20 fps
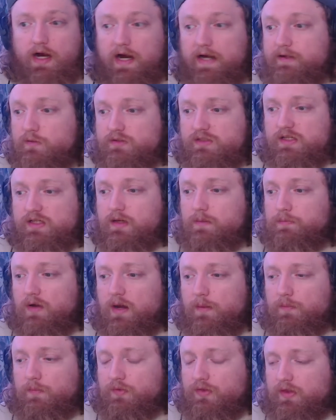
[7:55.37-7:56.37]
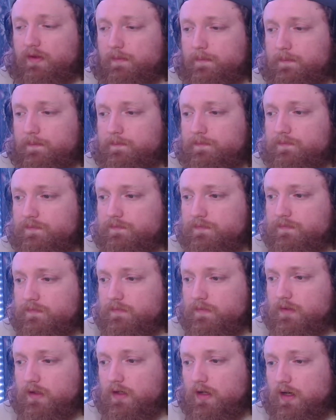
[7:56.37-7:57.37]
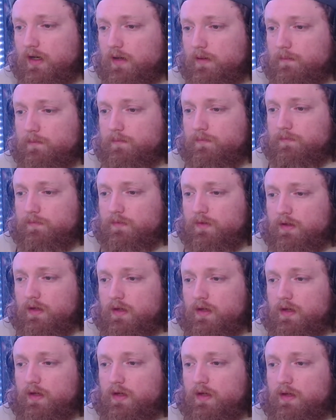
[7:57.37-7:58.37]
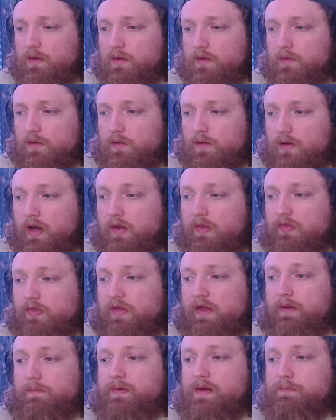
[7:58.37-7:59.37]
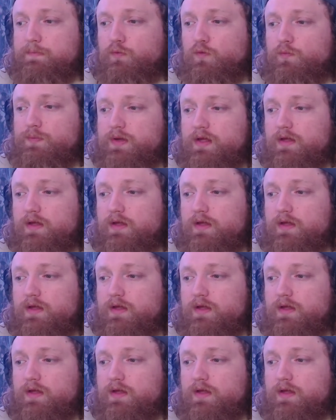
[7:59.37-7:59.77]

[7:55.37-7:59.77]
I don't see a problem with him. Um, and then people will